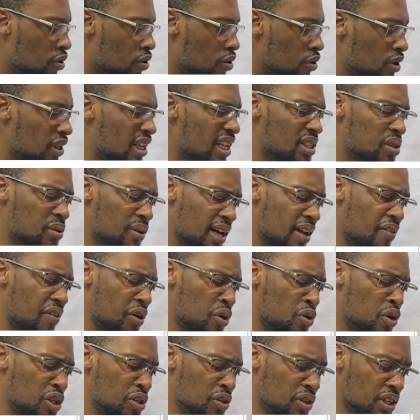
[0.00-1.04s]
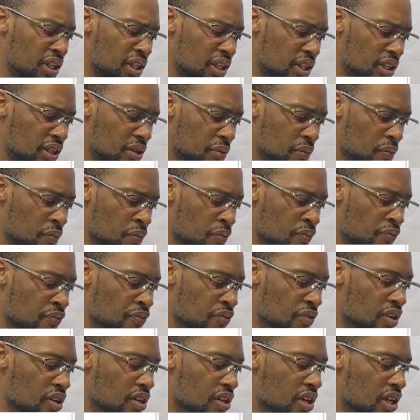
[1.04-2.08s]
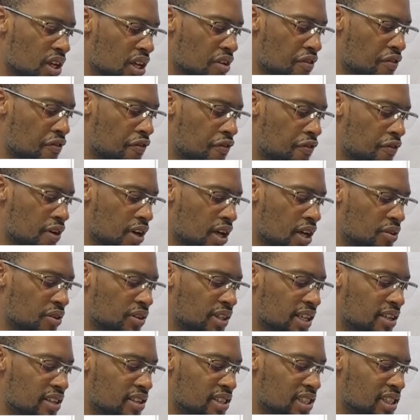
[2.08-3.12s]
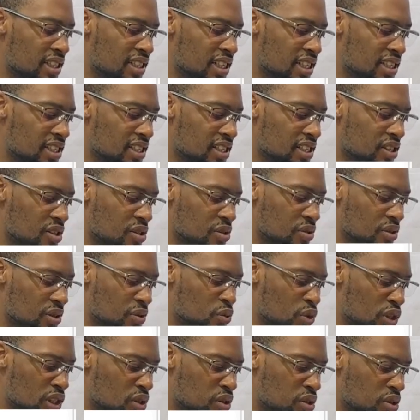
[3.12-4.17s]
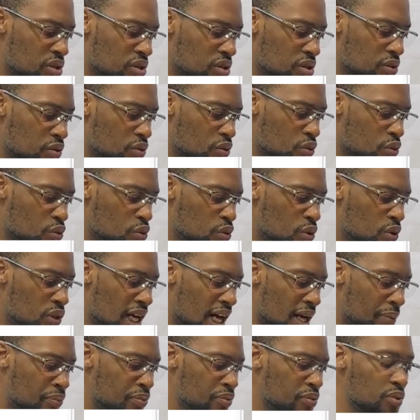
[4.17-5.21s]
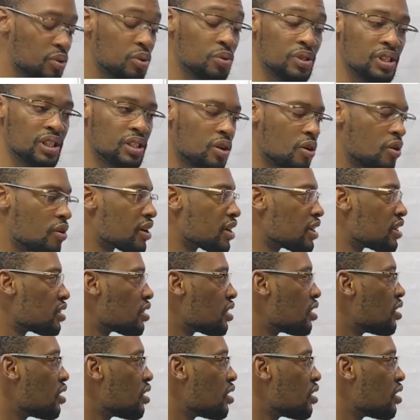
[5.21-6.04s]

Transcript: Let's look at the question again. If another resistance is on, what would happen to the current?